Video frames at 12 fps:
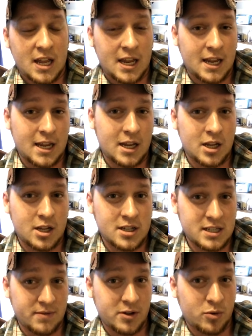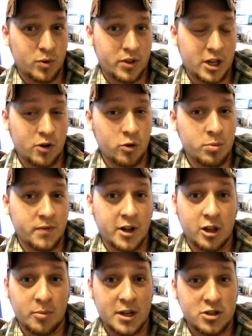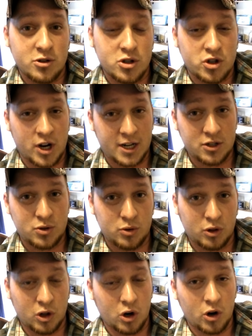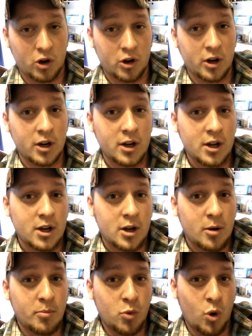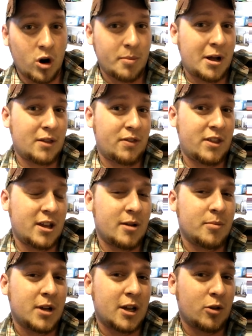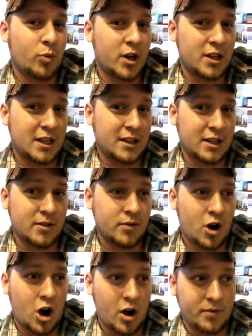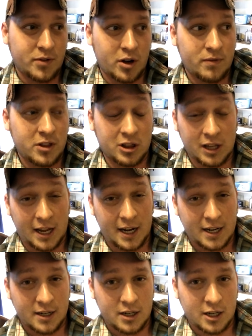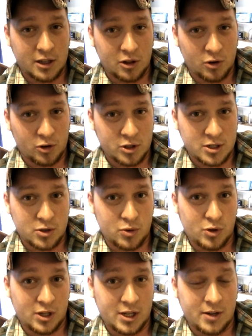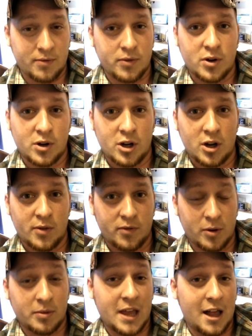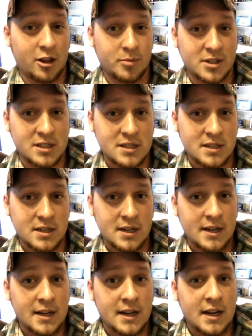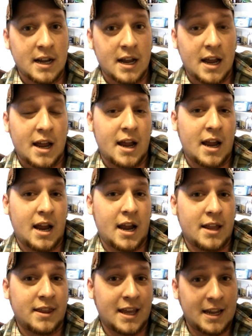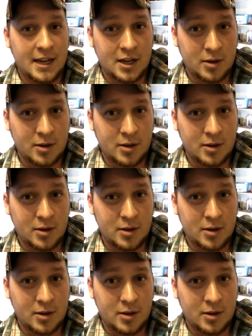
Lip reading: He is living with a group of elementals trying to learn more about them and the way they live off of the land and learn to live from the elements. And they